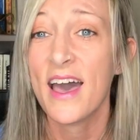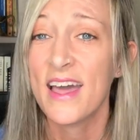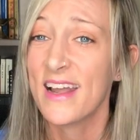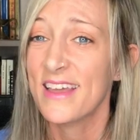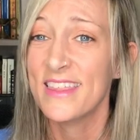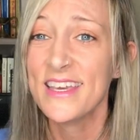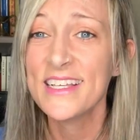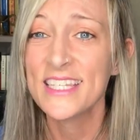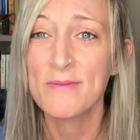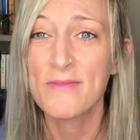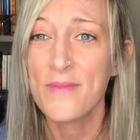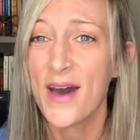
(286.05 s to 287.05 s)
and I think
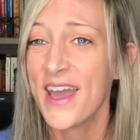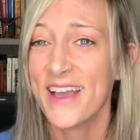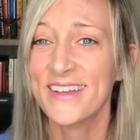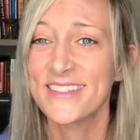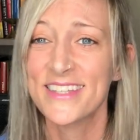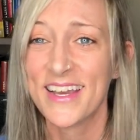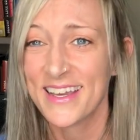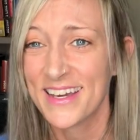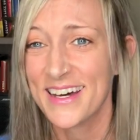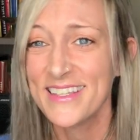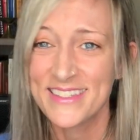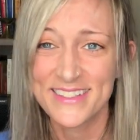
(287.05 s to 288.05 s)
some of my second
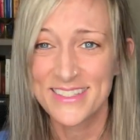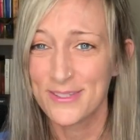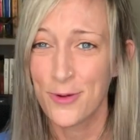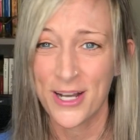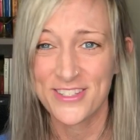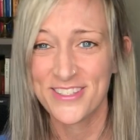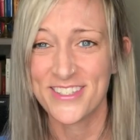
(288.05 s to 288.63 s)
cousins watch